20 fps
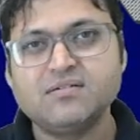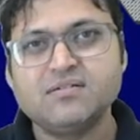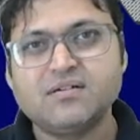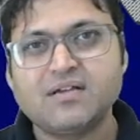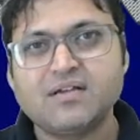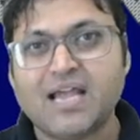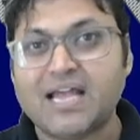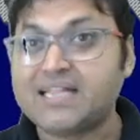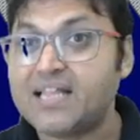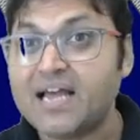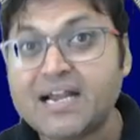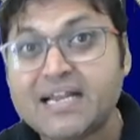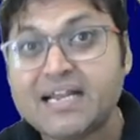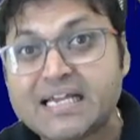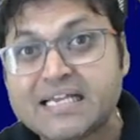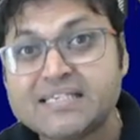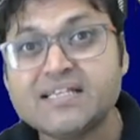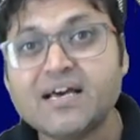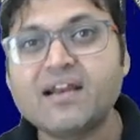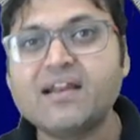And that
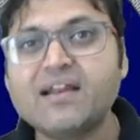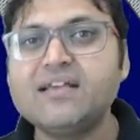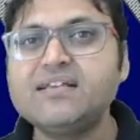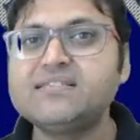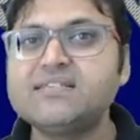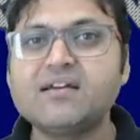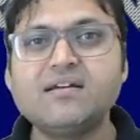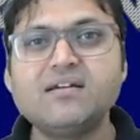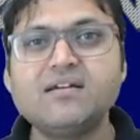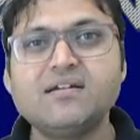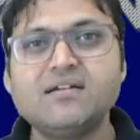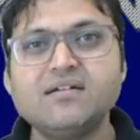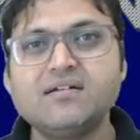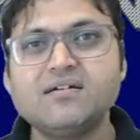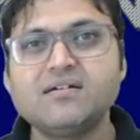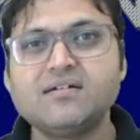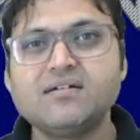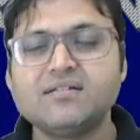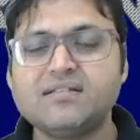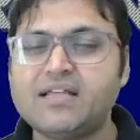is the reason
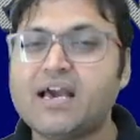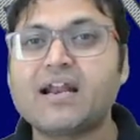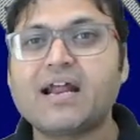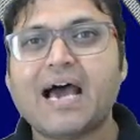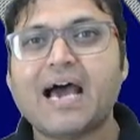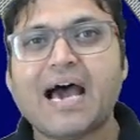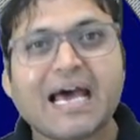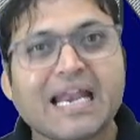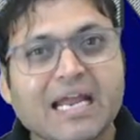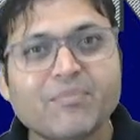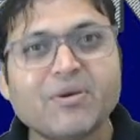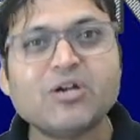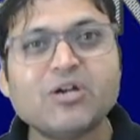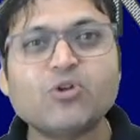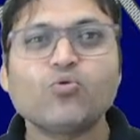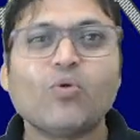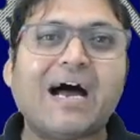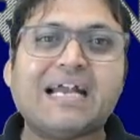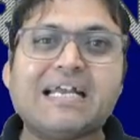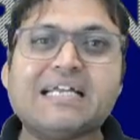they are unable to
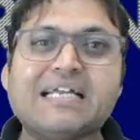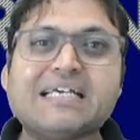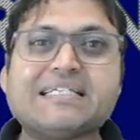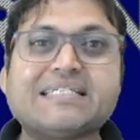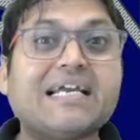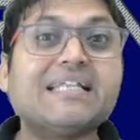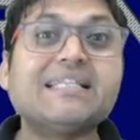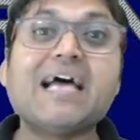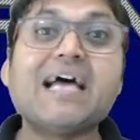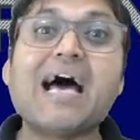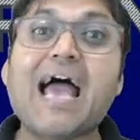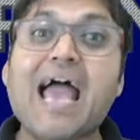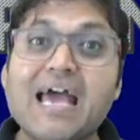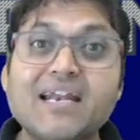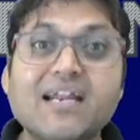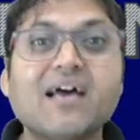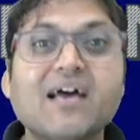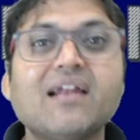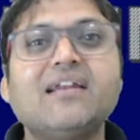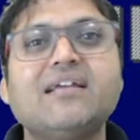understand the
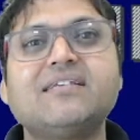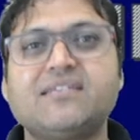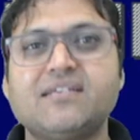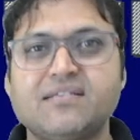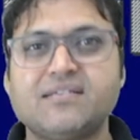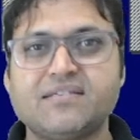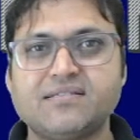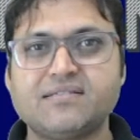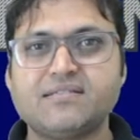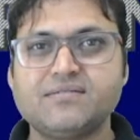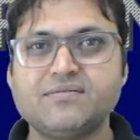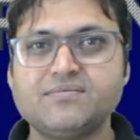analysis.